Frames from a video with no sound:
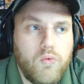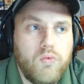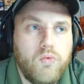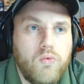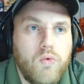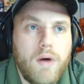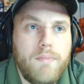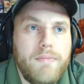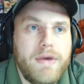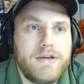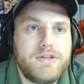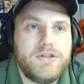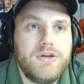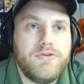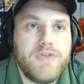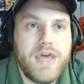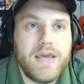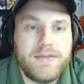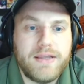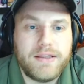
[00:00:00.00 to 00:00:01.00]
What makes you
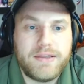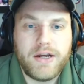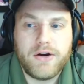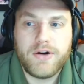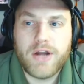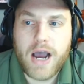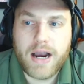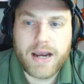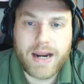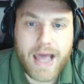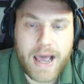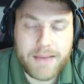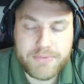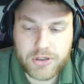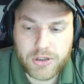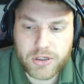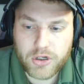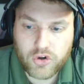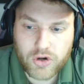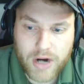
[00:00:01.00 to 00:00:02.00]
think that they're not going to
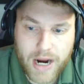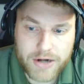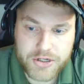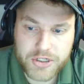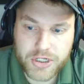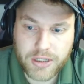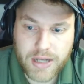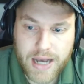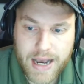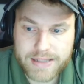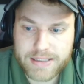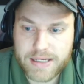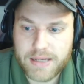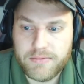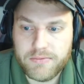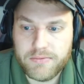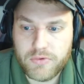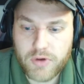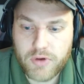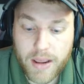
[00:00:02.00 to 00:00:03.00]
absolutely crash the glass
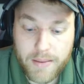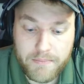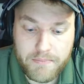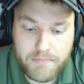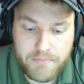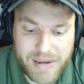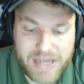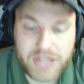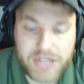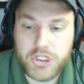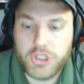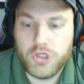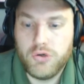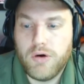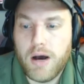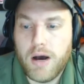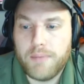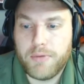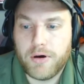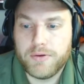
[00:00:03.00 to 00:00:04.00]
and beat you
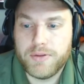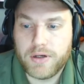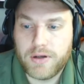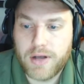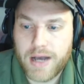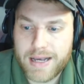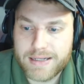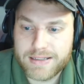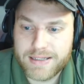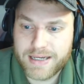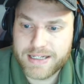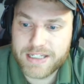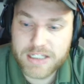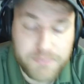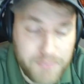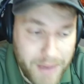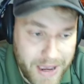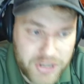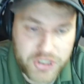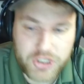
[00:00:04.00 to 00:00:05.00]
up on the glass,
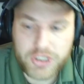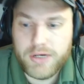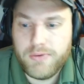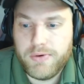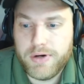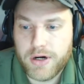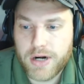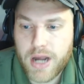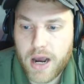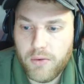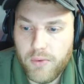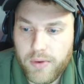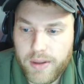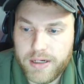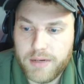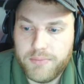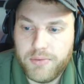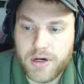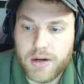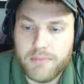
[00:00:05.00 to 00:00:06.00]
especially when you're not willing
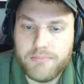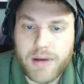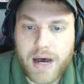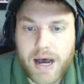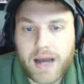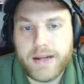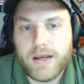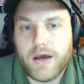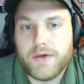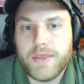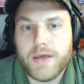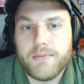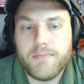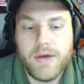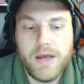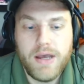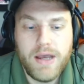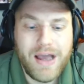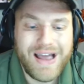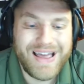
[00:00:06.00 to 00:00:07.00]
to put a body on them?
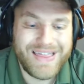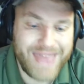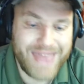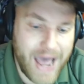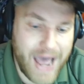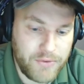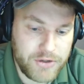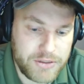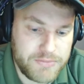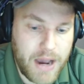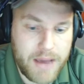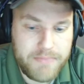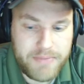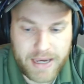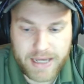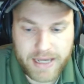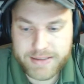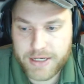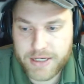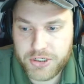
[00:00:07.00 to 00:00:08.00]
That was my
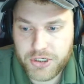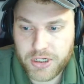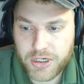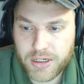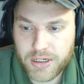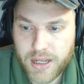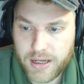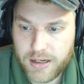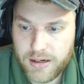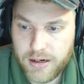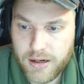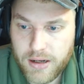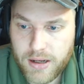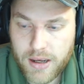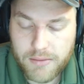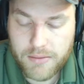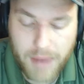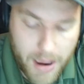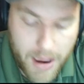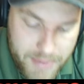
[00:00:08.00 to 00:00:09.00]
biggest issue tonight.
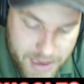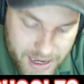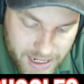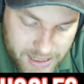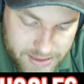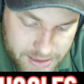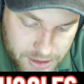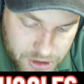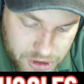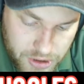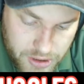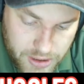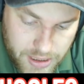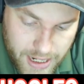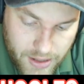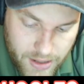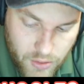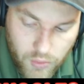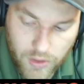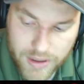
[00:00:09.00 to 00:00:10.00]
My biggest issue
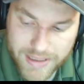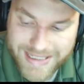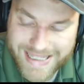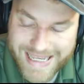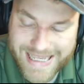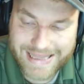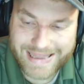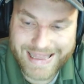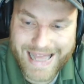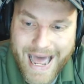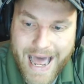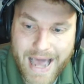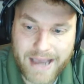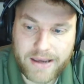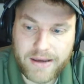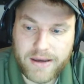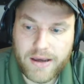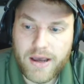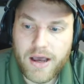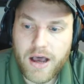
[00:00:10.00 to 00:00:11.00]
tonight was the
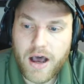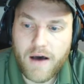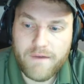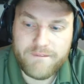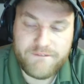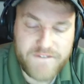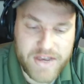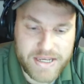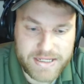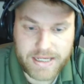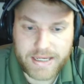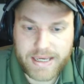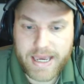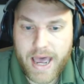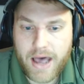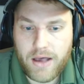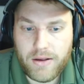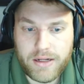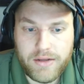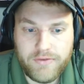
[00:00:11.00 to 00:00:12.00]
lack of
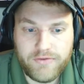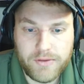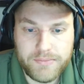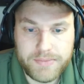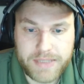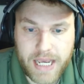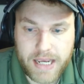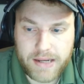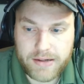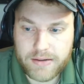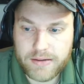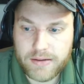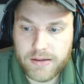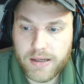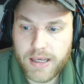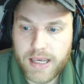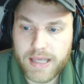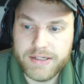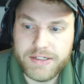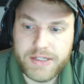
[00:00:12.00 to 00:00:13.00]
physicality from Dayton
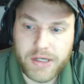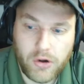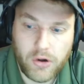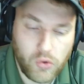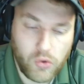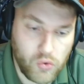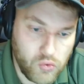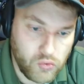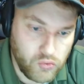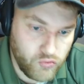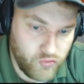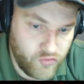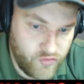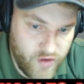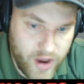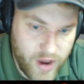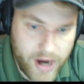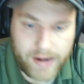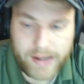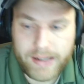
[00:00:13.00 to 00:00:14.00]
until
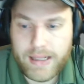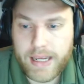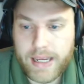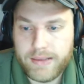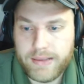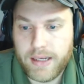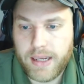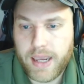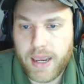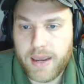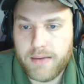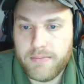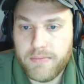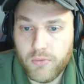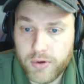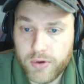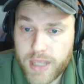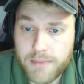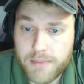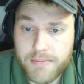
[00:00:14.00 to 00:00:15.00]
very late in the game
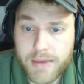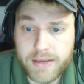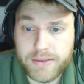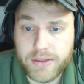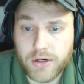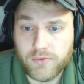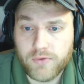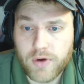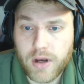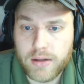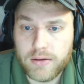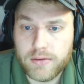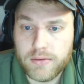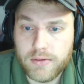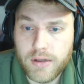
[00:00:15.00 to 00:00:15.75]
when they made their run.